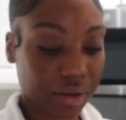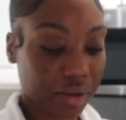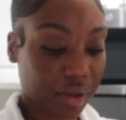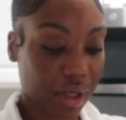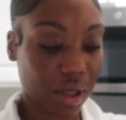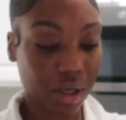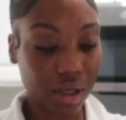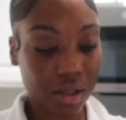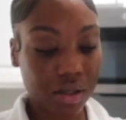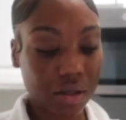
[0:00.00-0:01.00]

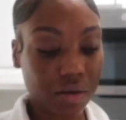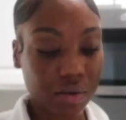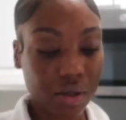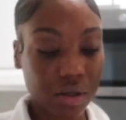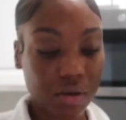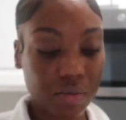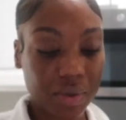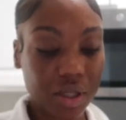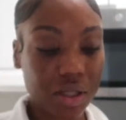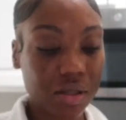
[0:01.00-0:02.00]
Okay, so open
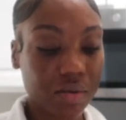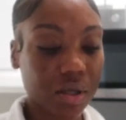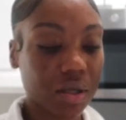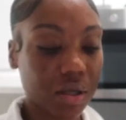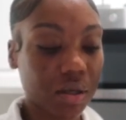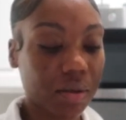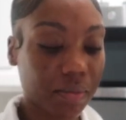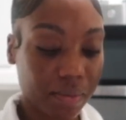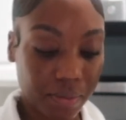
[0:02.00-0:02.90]
this